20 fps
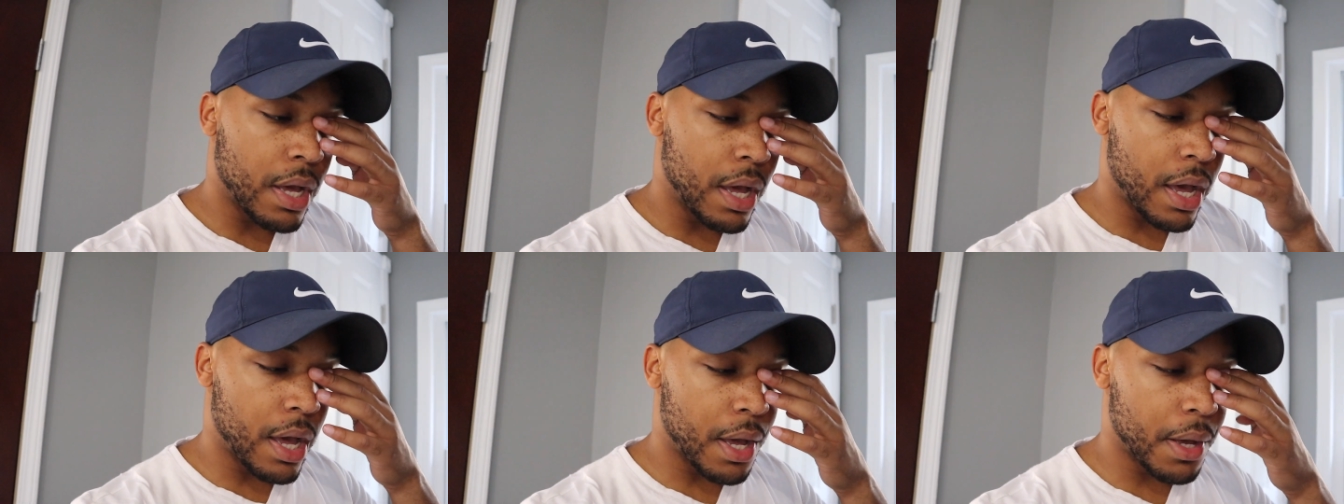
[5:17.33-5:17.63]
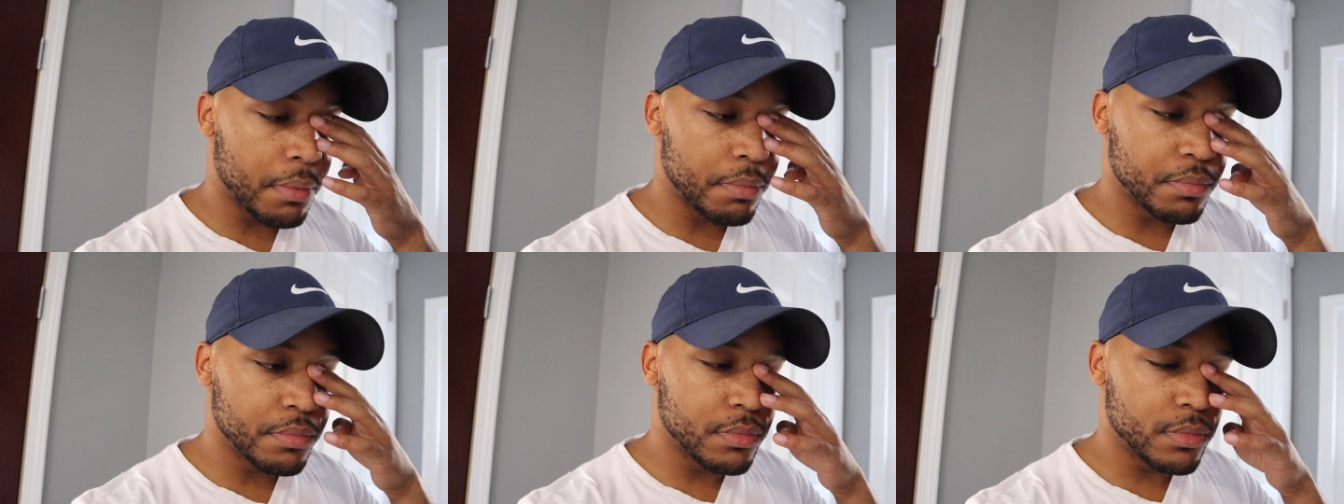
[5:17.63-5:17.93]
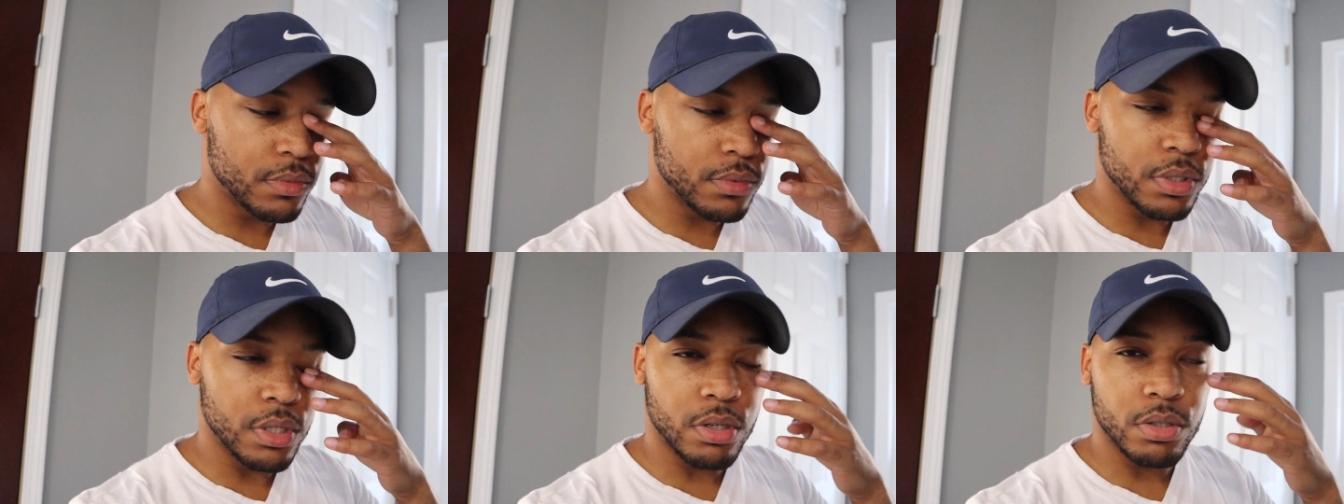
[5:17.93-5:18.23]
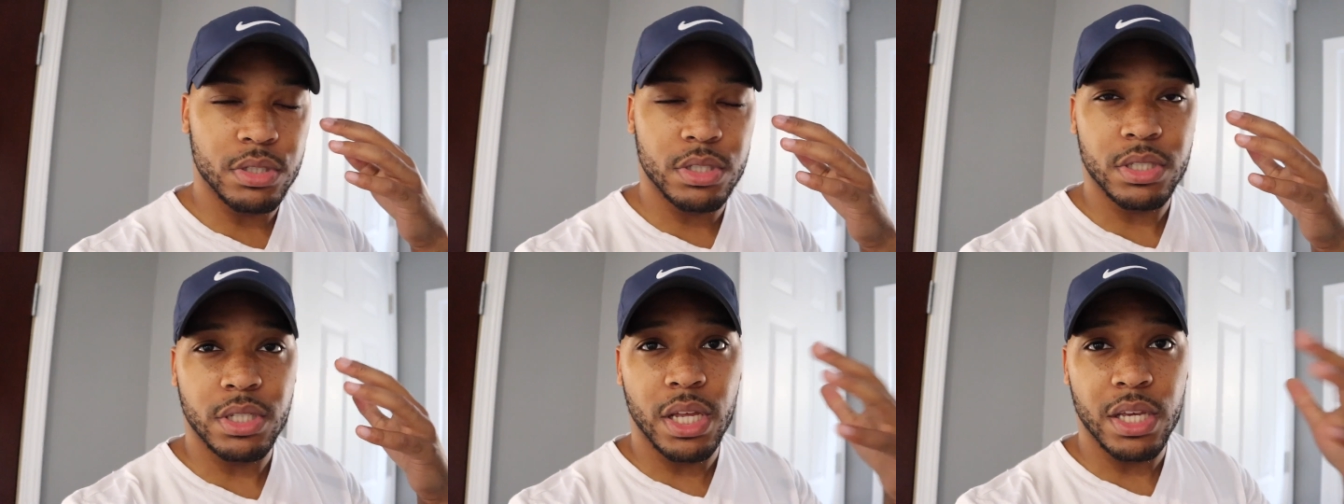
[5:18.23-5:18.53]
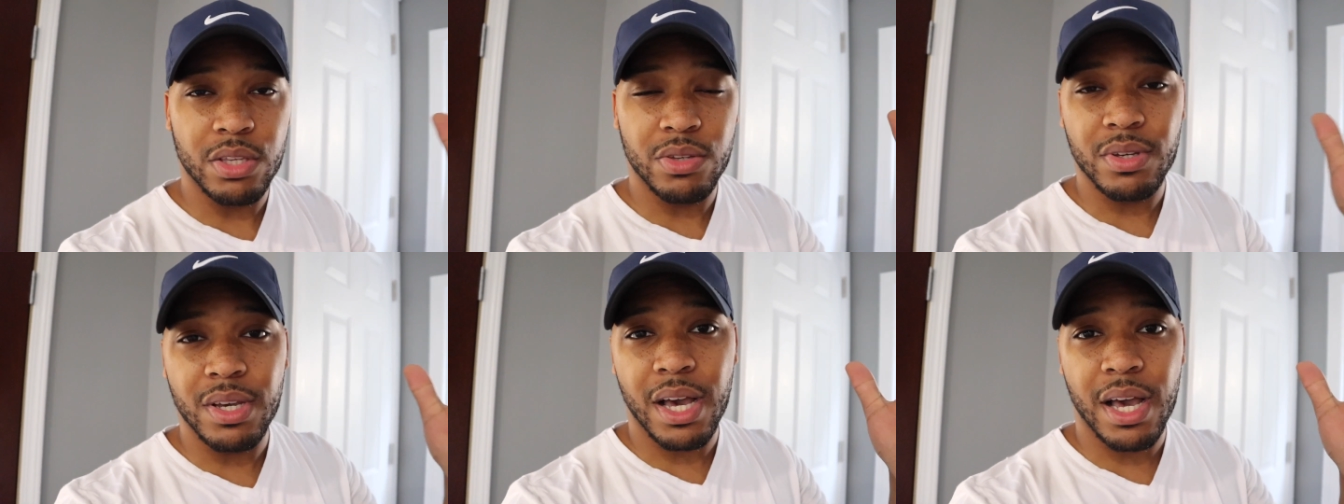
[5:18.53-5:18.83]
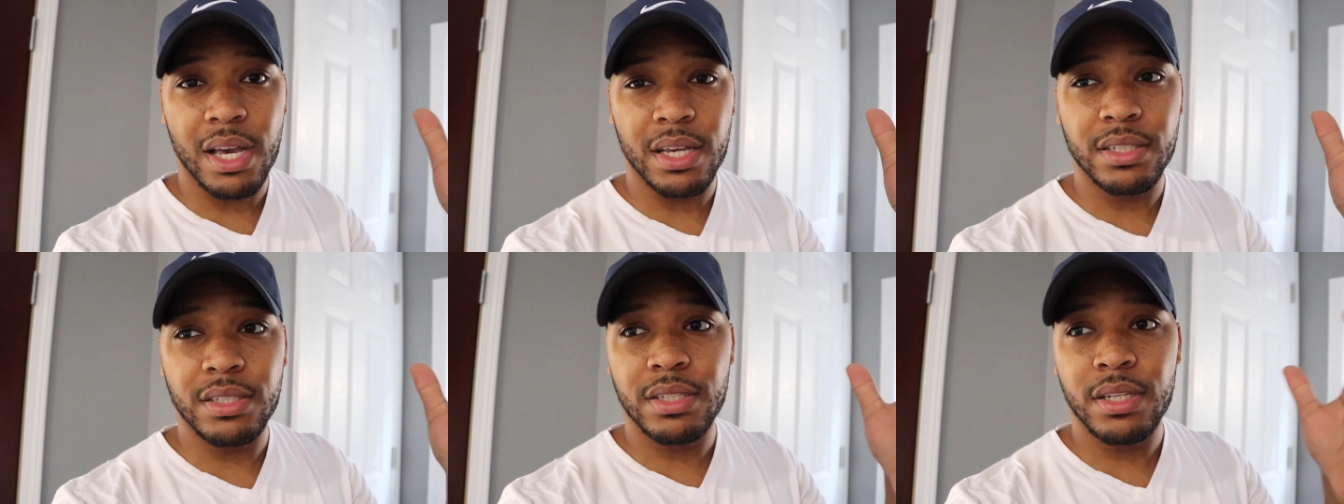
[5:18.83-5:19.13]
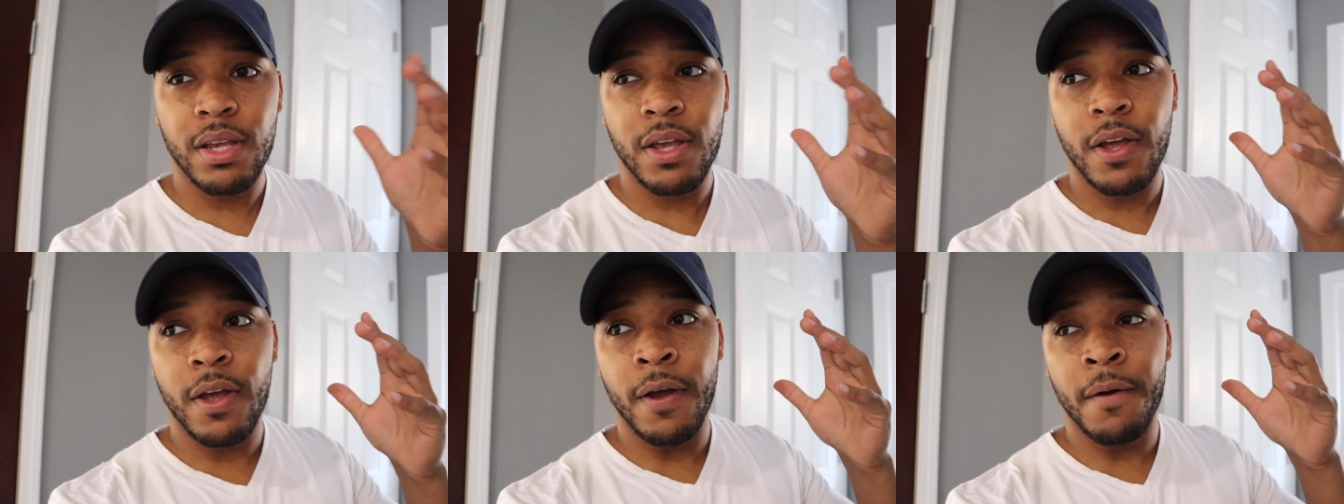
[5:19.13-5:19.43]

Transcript: um, you know, just let you guys